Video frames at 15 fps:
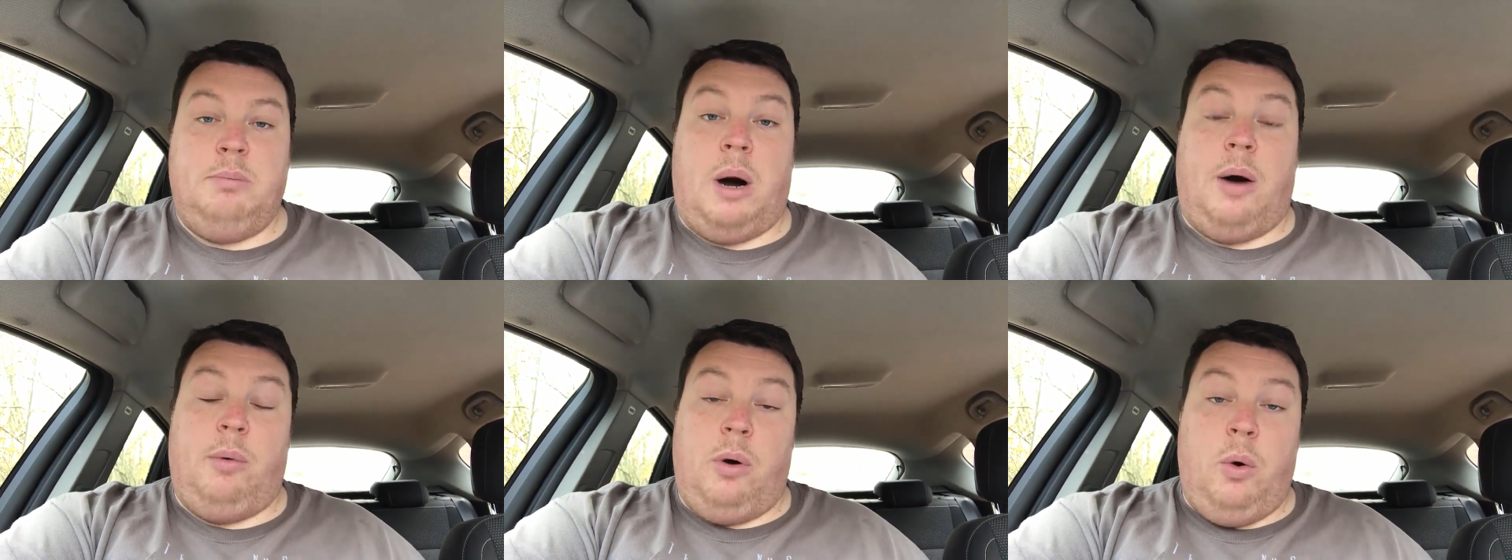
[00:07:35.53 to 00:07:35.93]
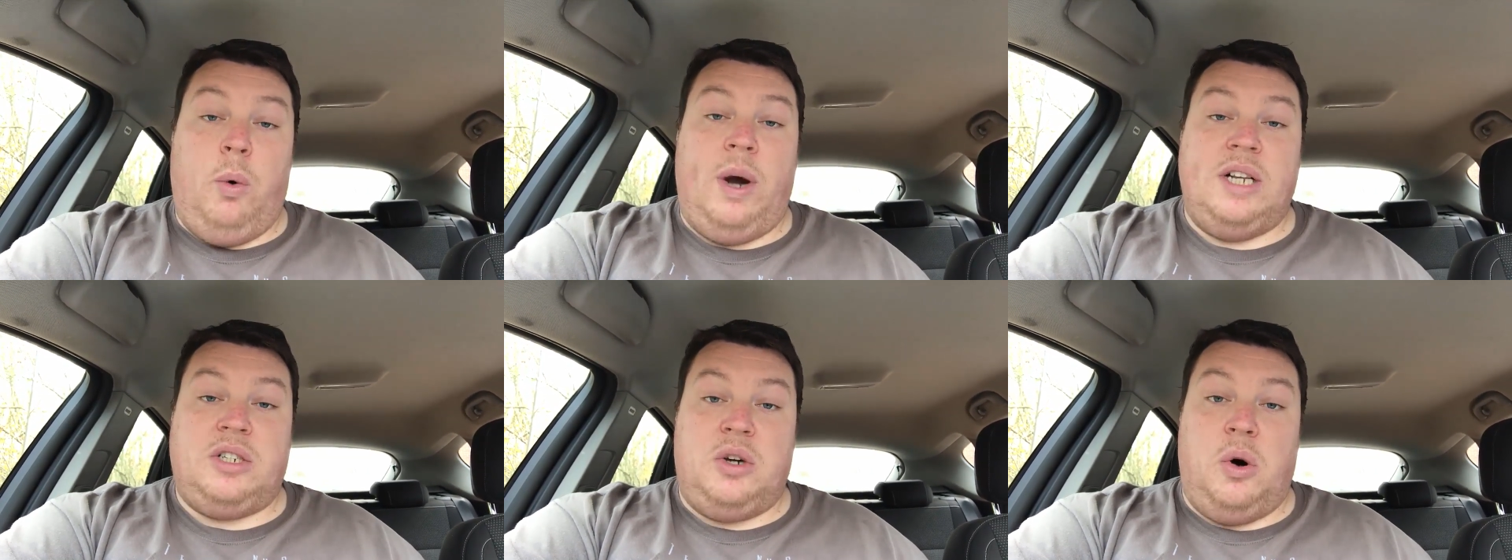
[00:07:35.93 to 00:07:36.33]
but I would
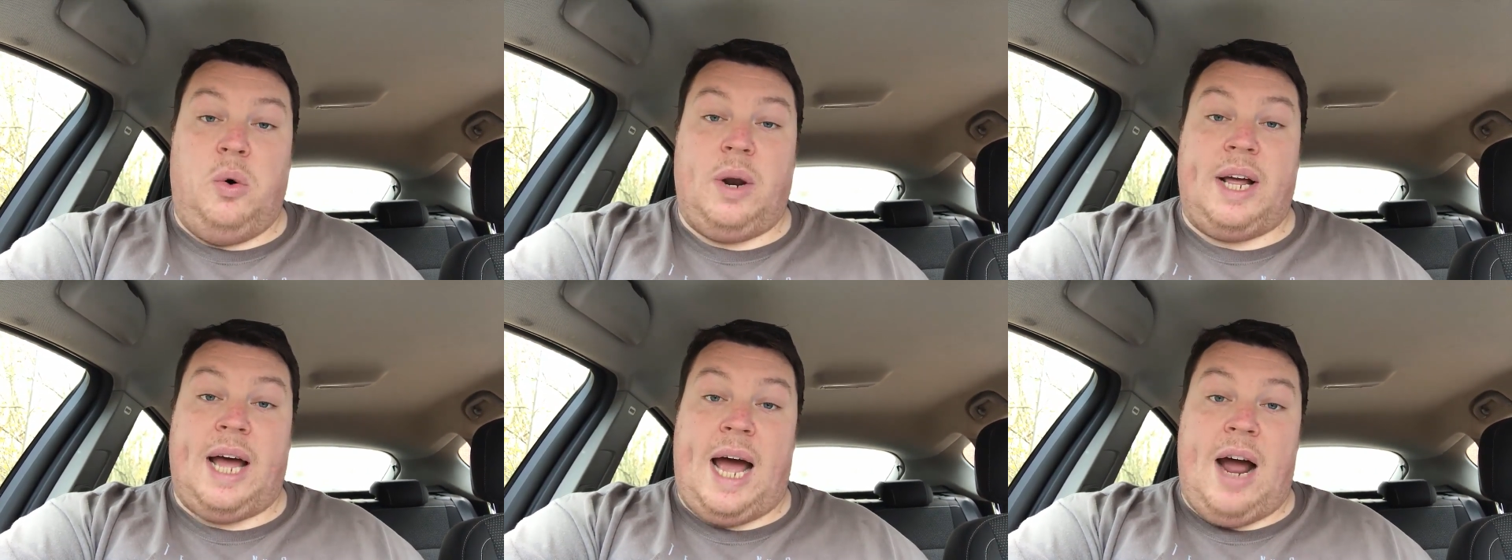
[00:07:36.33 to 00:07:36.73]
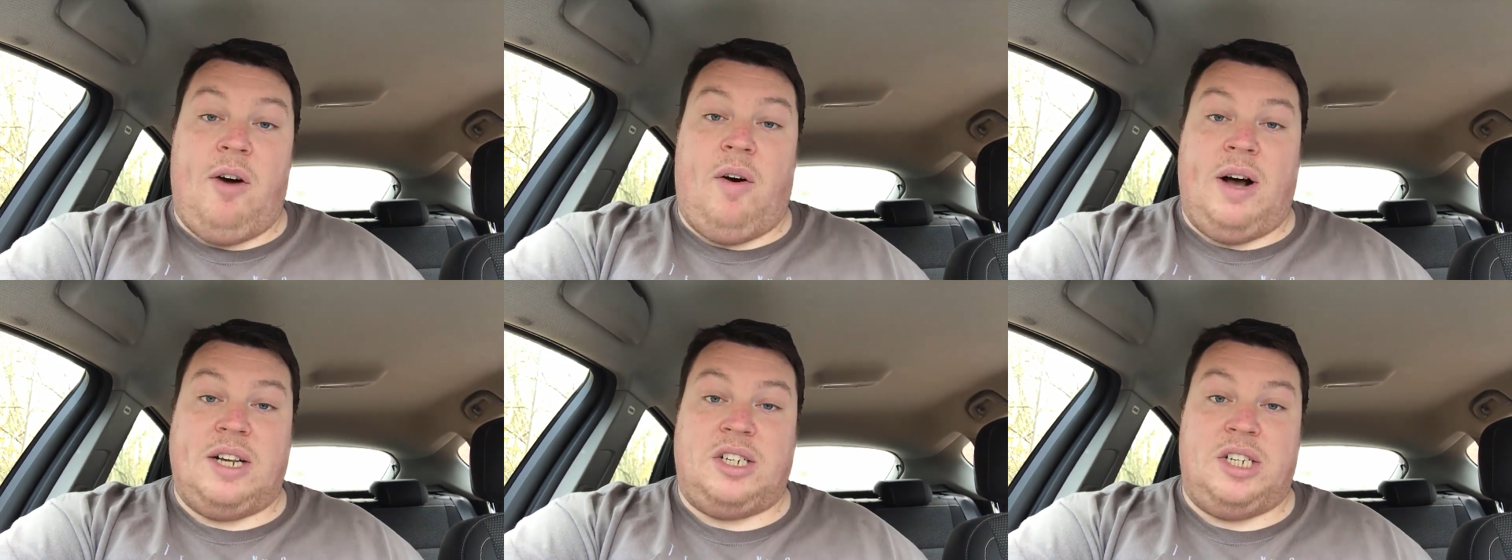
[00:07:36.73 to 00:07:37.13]
always call it how
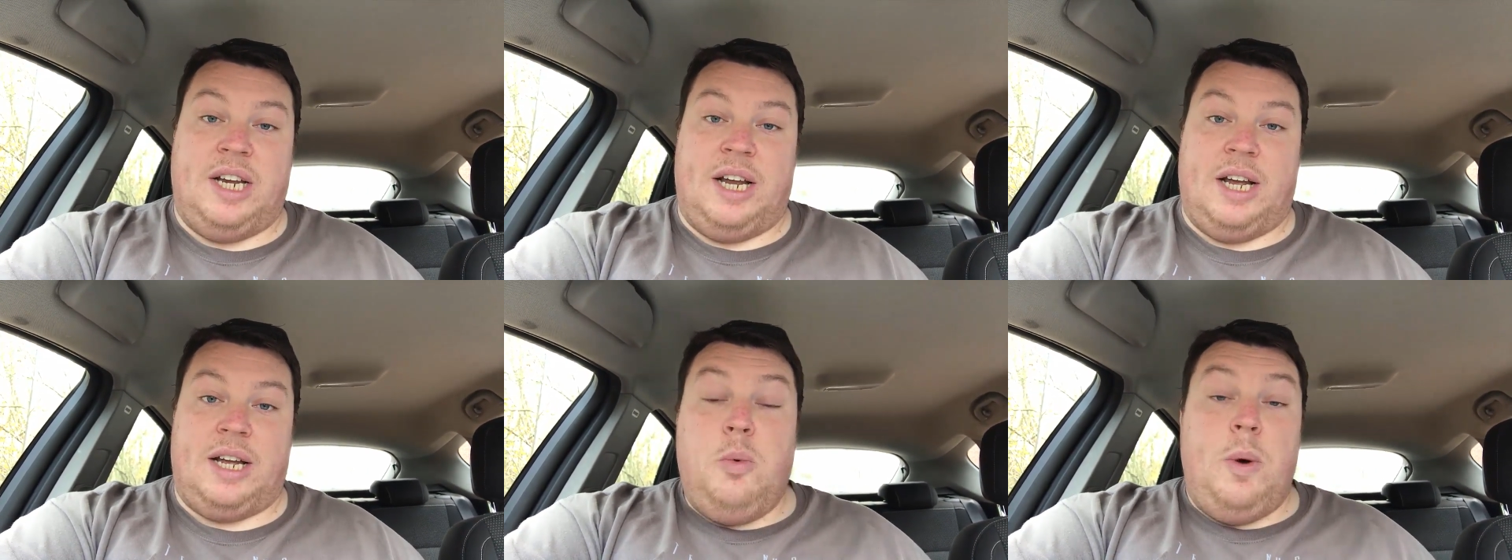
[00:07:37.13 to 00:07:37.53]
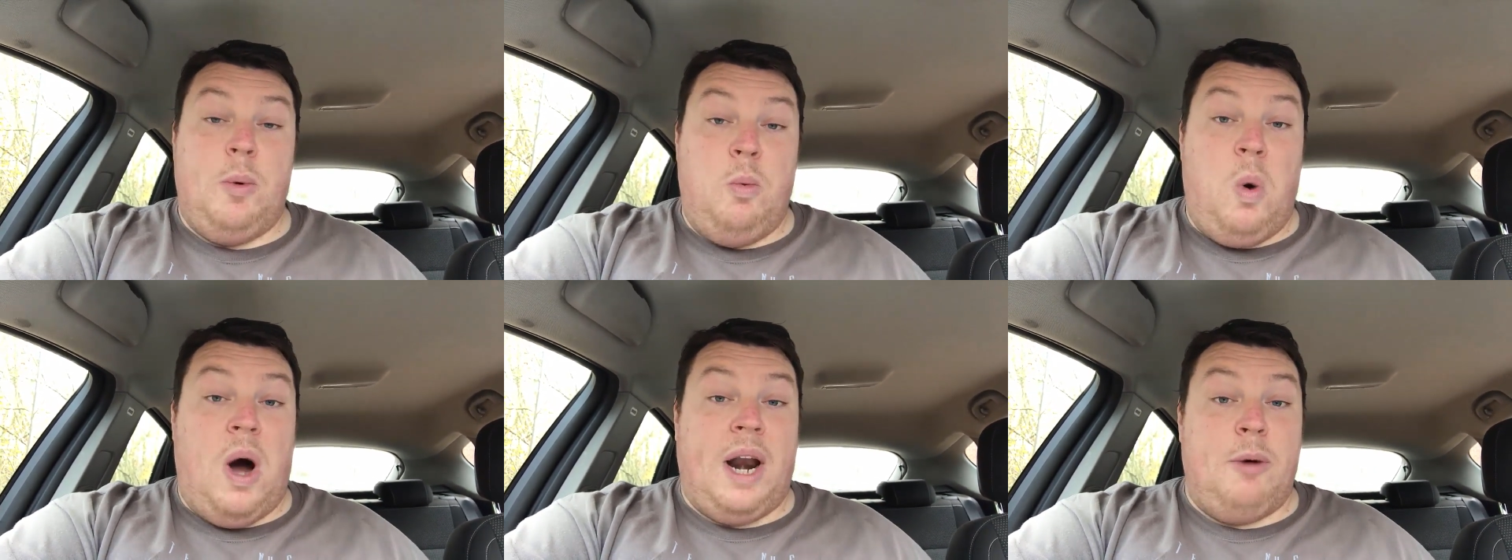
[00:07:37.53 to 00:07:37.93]
I see it. We
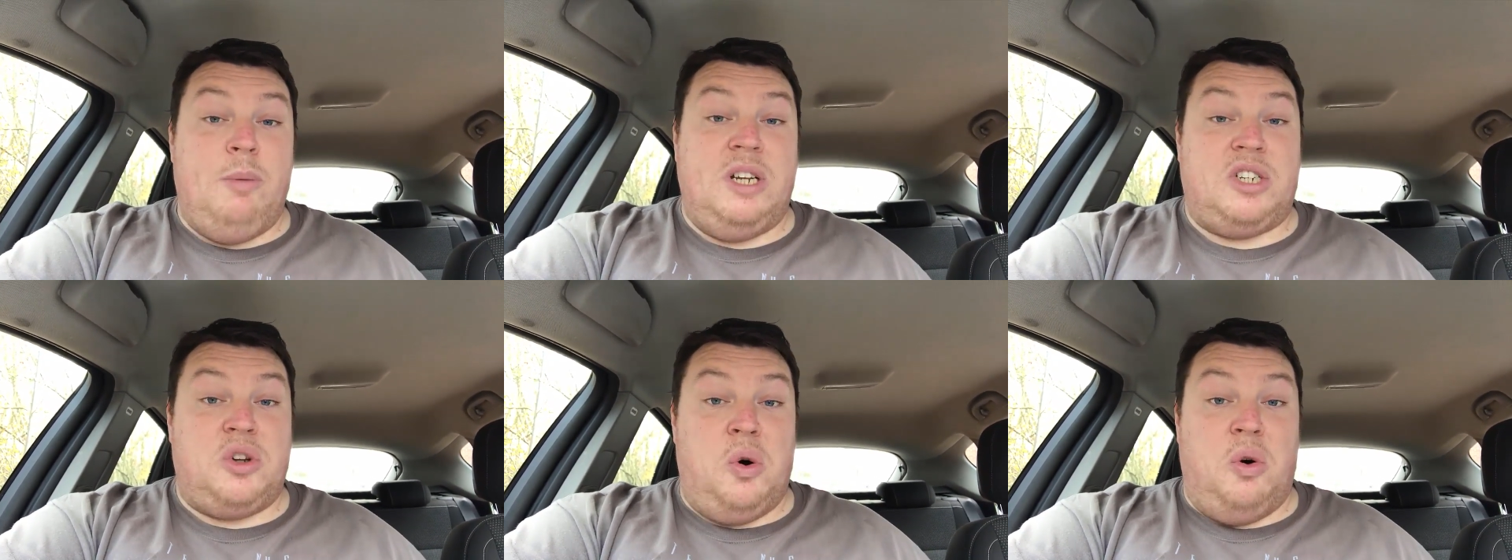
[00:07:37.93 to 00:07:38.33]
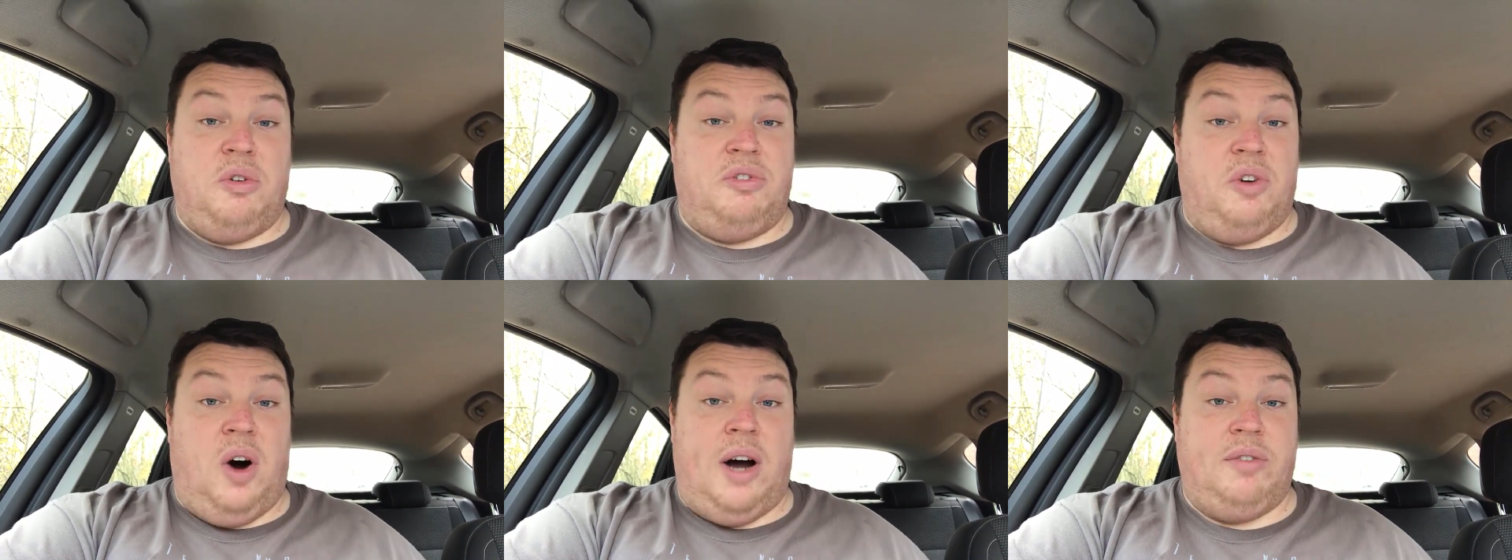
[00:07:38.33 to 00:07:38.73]
won and we scored
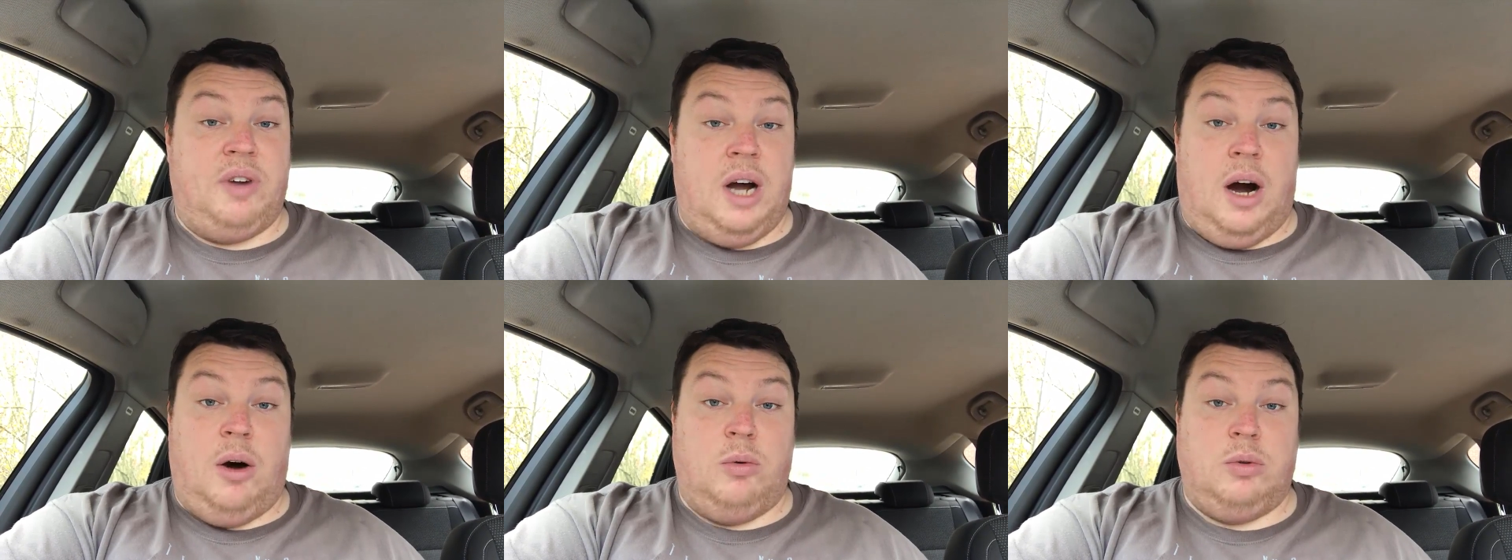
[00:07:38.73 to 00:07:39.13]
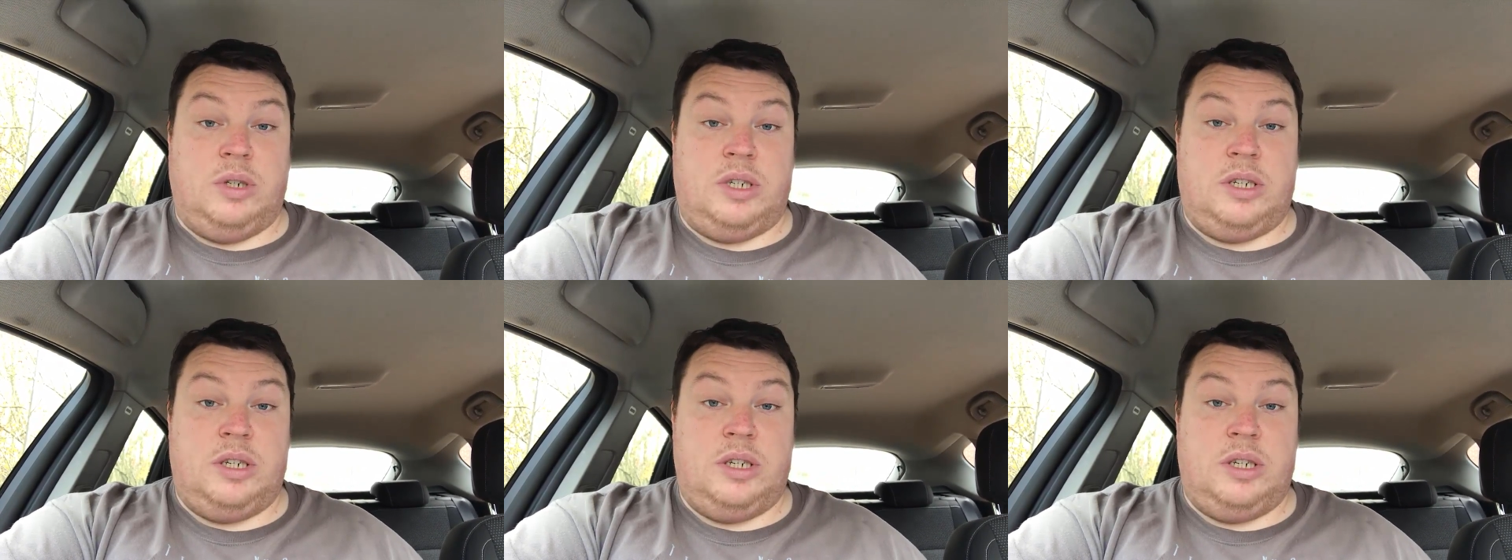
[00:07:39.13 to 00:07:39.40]
5 goals.